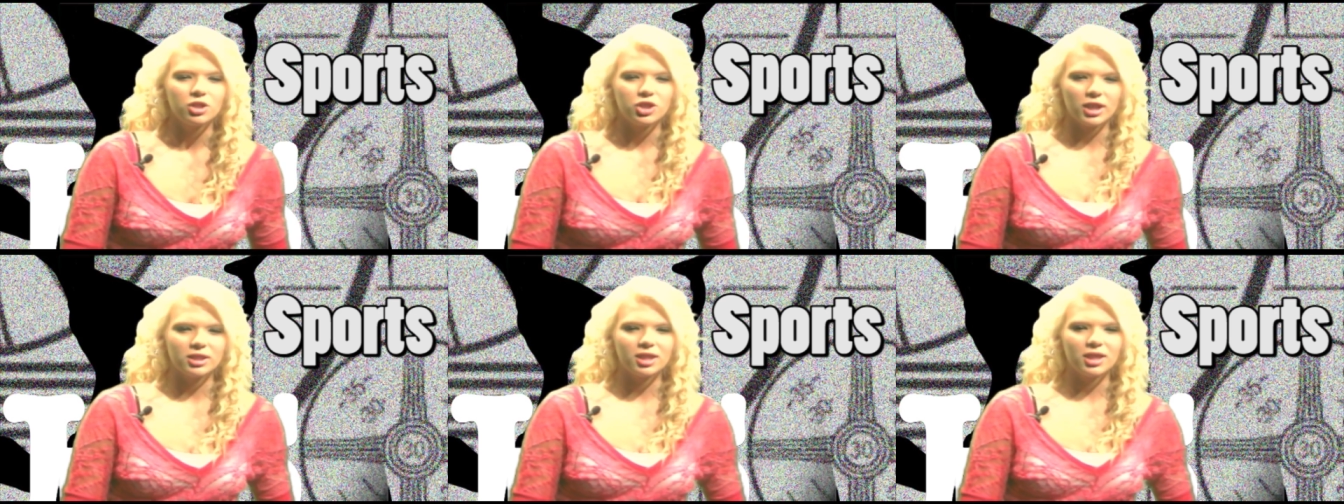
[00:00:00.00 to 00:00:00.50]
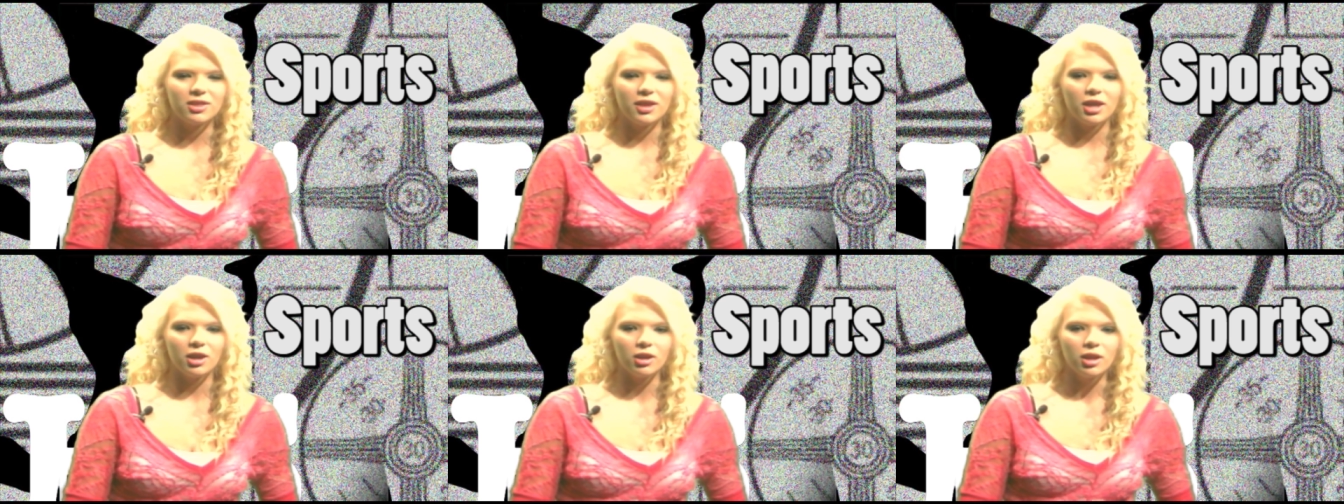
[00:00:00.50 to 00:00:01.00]
Jessica
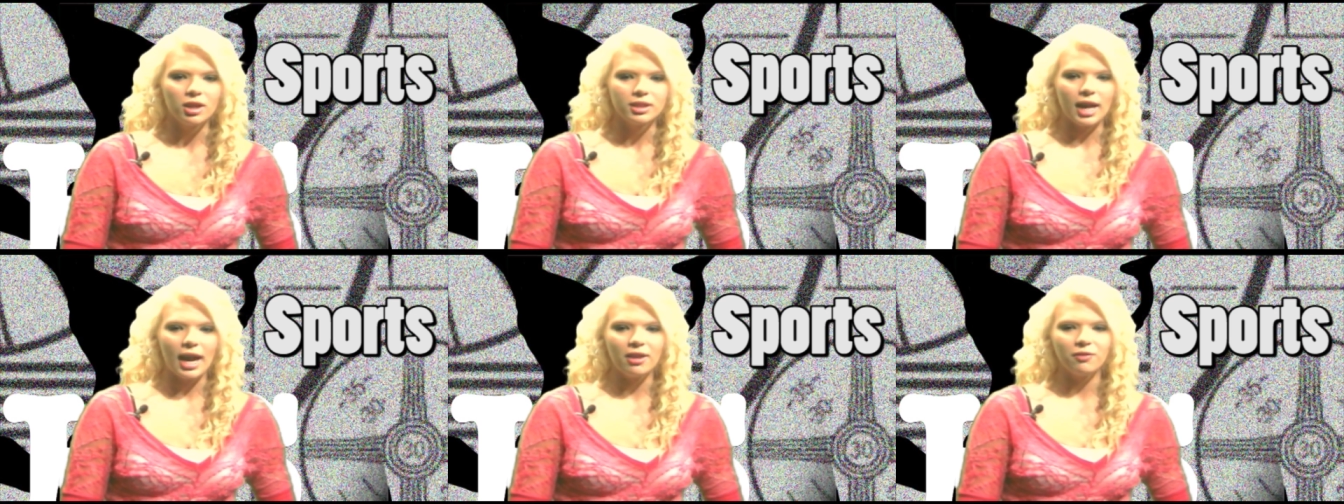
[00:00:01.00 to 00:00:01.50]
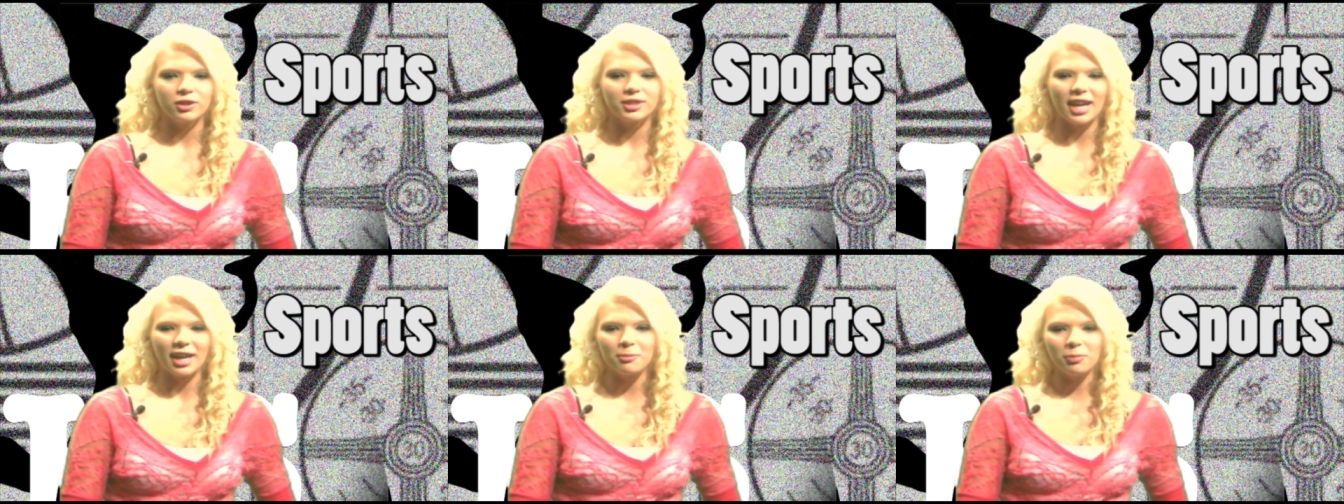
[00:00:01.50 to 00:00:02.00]
Thiel tied for
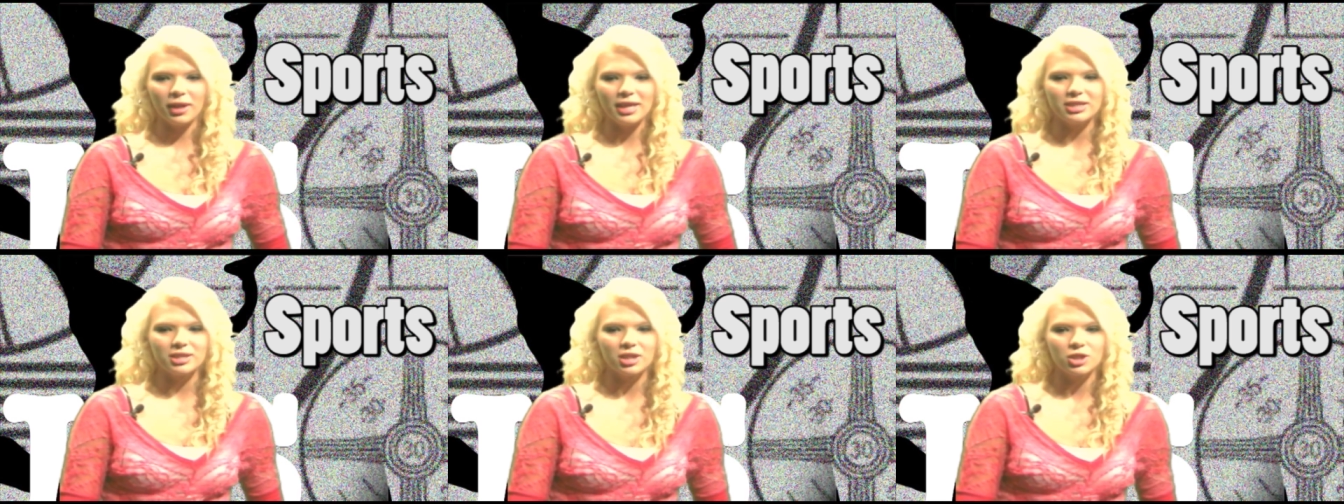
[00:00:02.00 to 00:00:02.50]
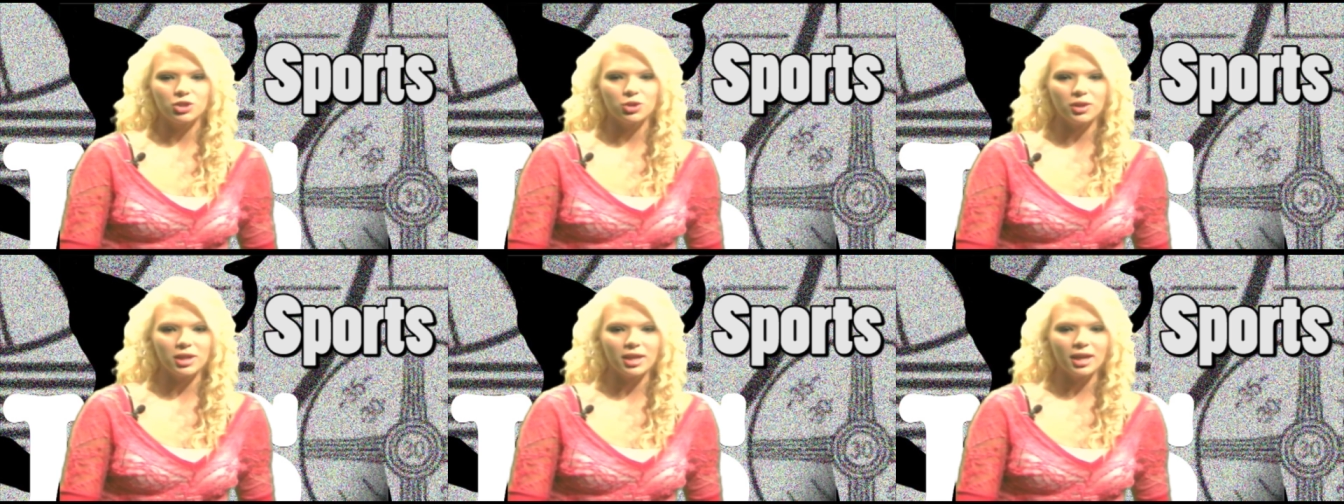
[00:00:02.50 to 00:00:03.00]
second place,
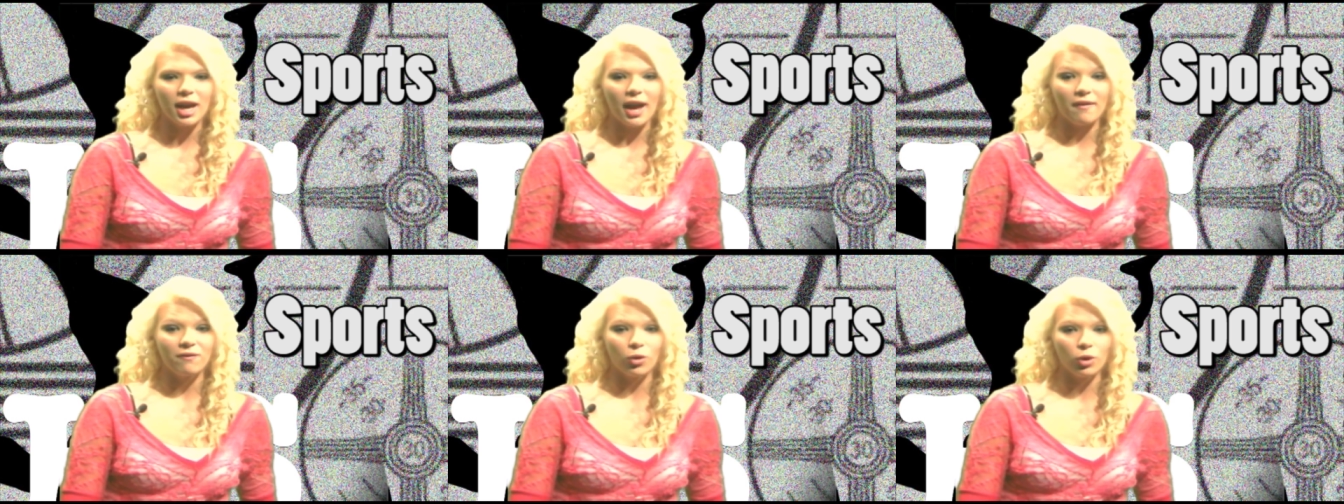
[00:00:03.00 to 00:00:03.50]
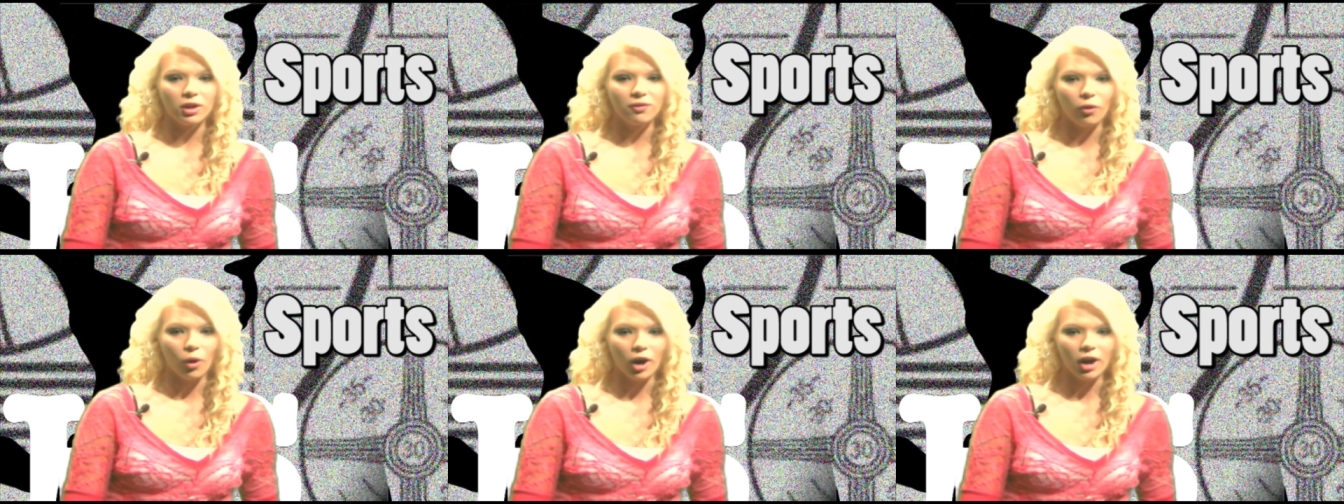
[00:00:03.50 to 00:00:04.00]
shooting a
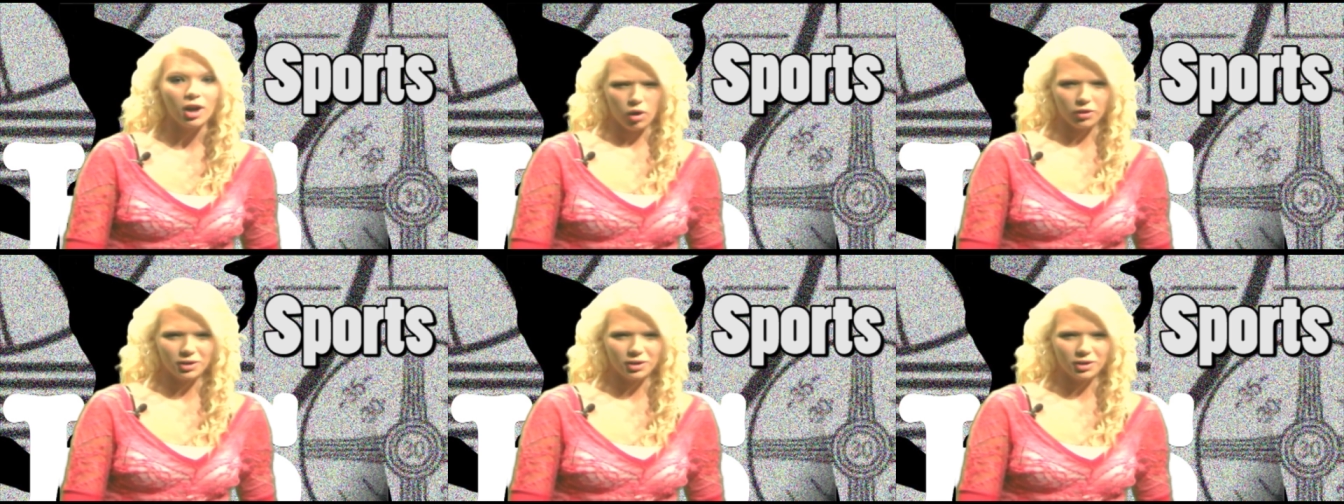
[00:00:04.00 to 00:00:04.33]
44.